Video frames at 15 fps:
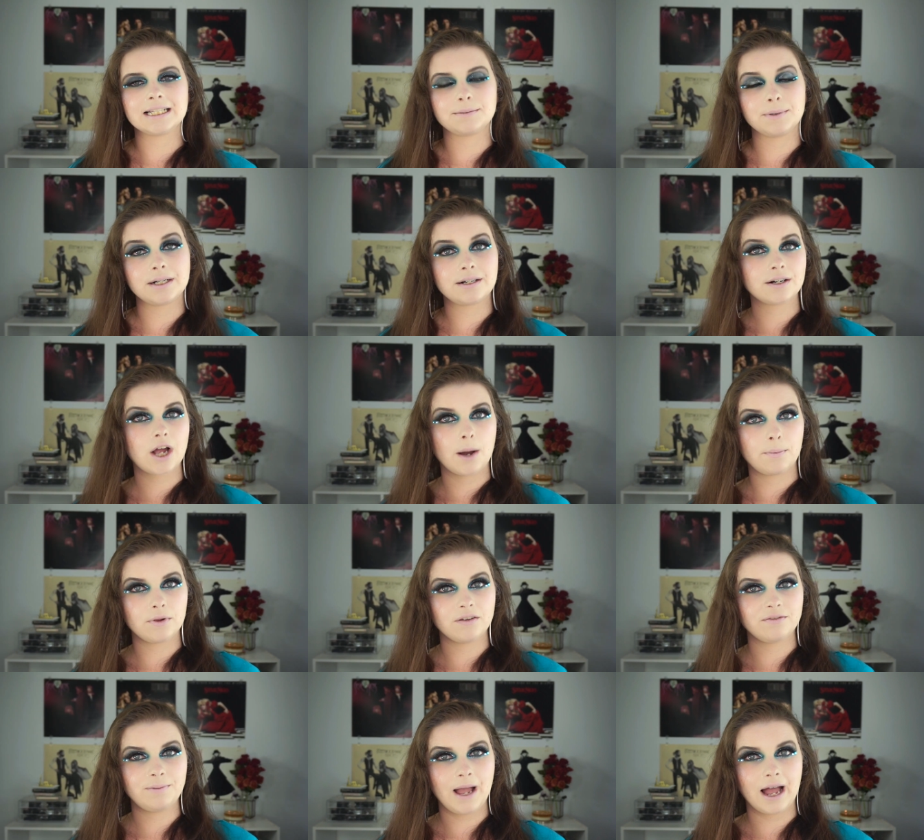it's been in a
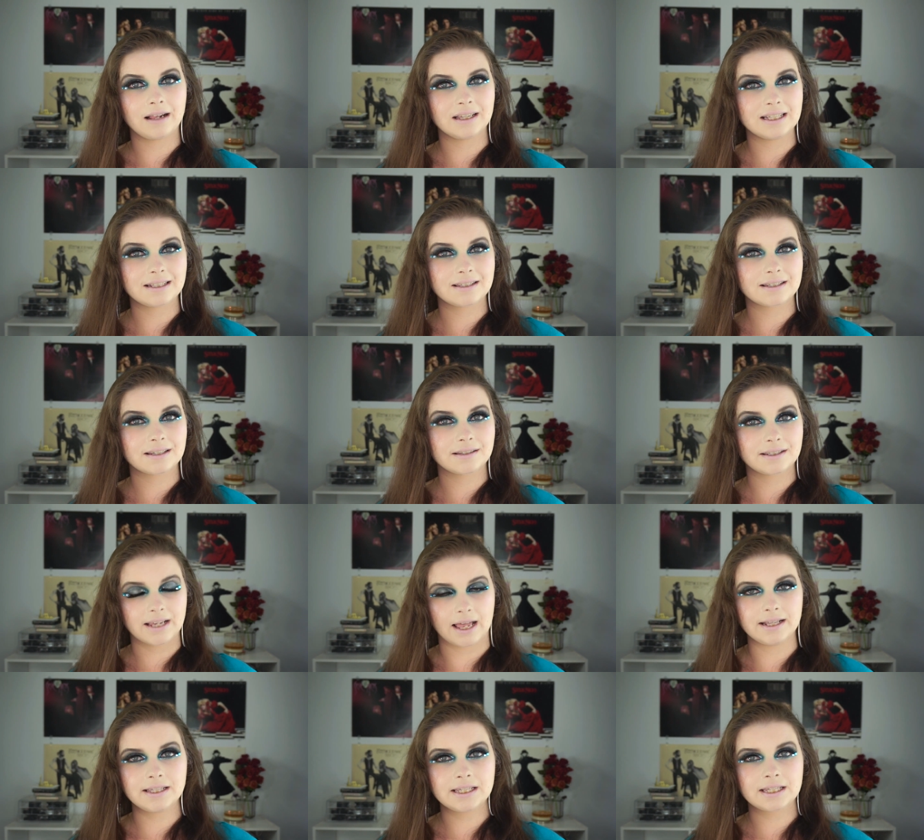couple of palettes
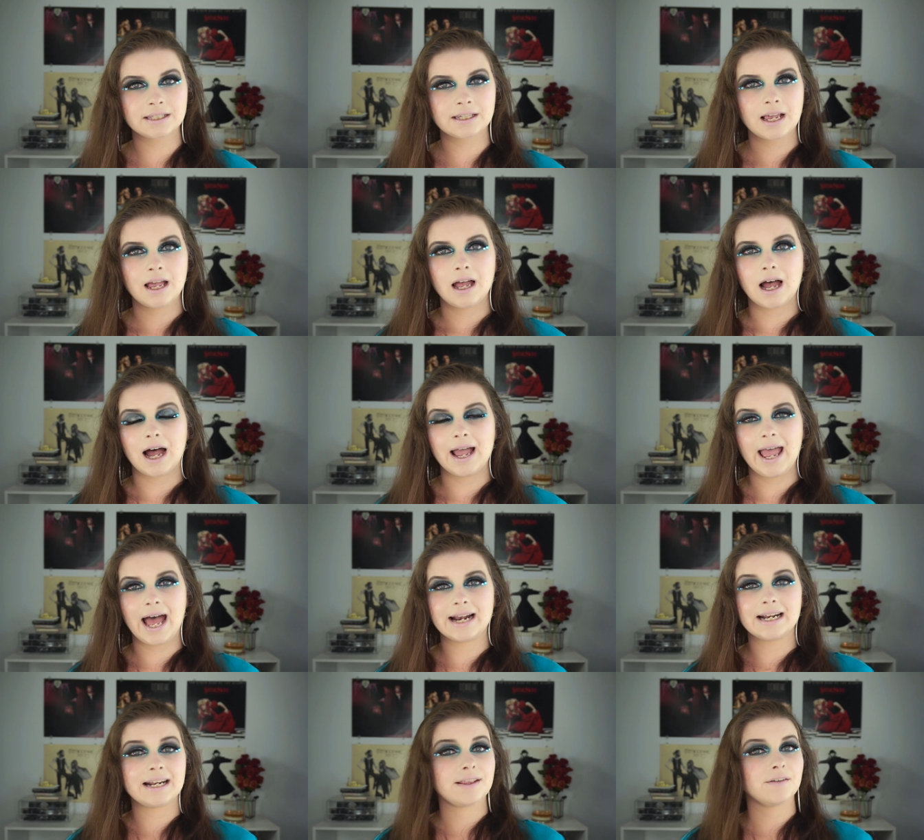since. I
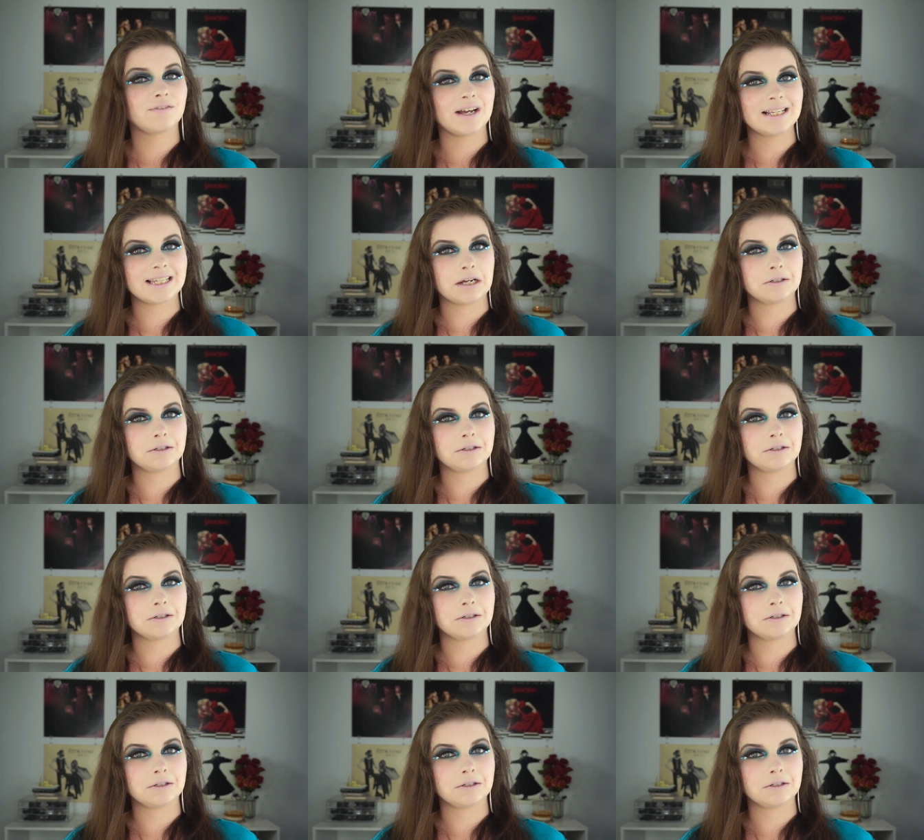had it in the Vice